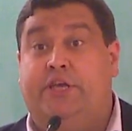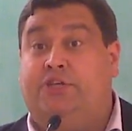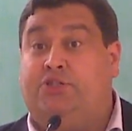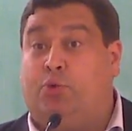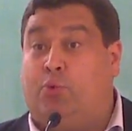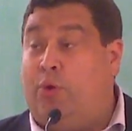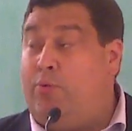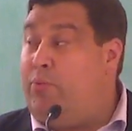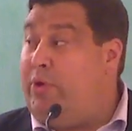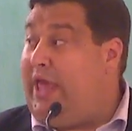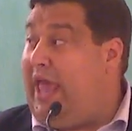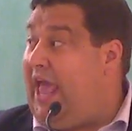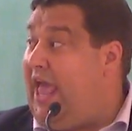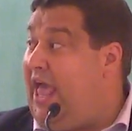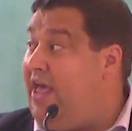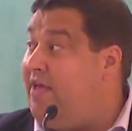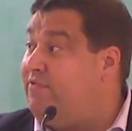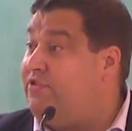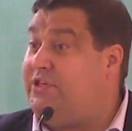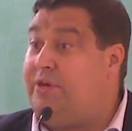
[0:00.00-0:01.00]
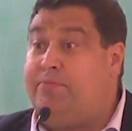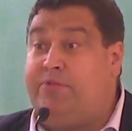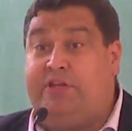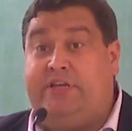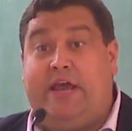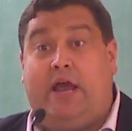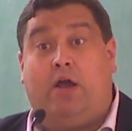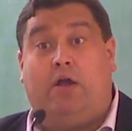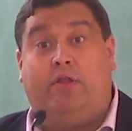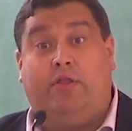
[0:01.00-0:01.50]
So when we have something
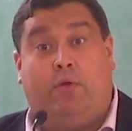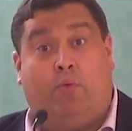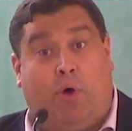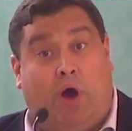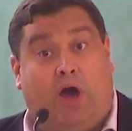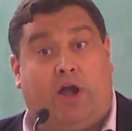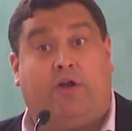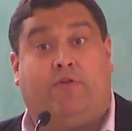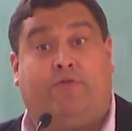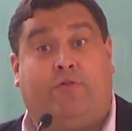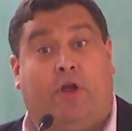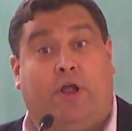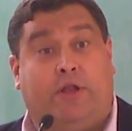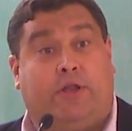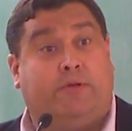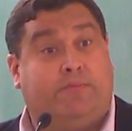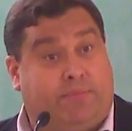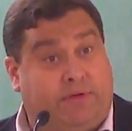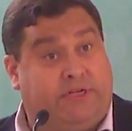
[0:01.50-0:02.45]
down on the waterfront,